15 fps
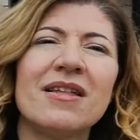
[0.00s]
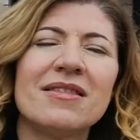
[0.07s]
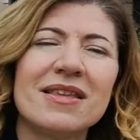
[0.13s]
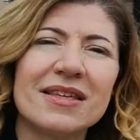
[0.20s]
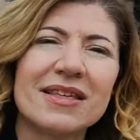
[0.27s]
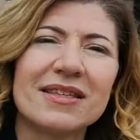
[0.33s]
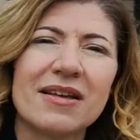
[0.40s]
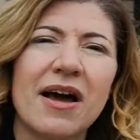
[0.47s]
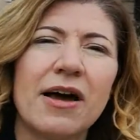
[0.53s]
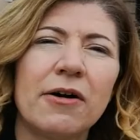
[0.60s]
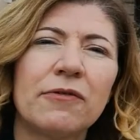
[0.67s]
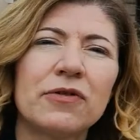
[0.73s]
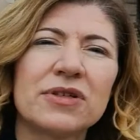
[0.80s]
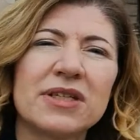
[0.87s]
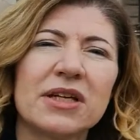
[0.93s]
this style
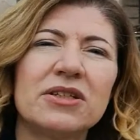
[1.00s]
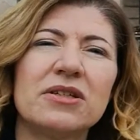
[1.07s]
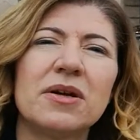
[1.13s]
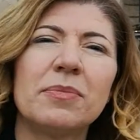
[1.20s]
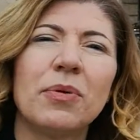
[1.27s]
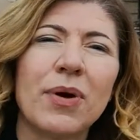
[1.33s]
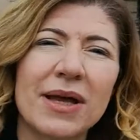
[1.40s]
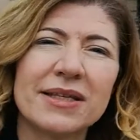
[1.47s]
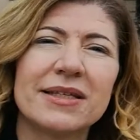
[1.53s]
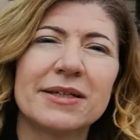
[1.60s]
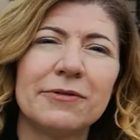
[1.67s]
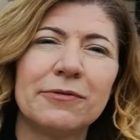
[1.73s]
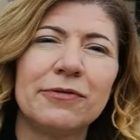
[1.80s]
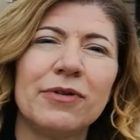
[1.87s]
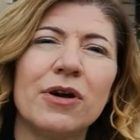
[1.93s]
for such an
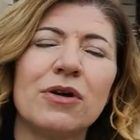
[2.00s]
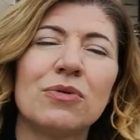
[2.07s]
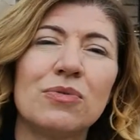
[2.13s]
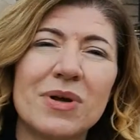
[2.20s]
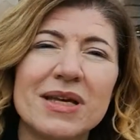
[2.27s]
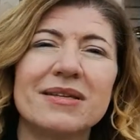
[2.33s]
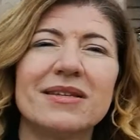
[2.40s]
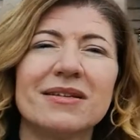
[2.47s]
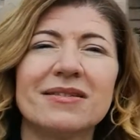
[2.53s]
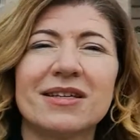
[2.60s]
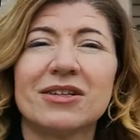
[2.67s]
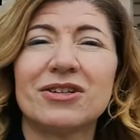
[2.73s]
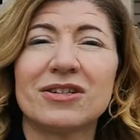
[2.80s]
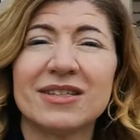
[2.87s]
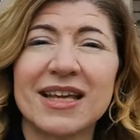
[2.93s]
oppressive reason,
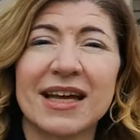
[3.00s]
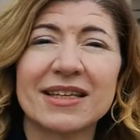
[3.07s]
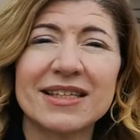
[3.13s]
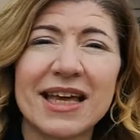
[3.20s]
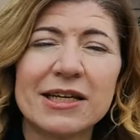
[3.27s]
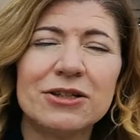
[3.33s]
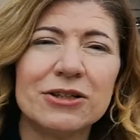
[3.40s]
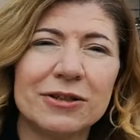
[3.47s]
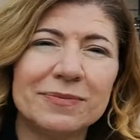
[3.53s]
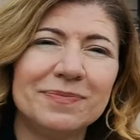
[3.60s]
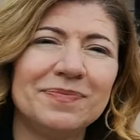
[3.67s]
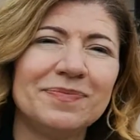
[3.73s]
such as taxation.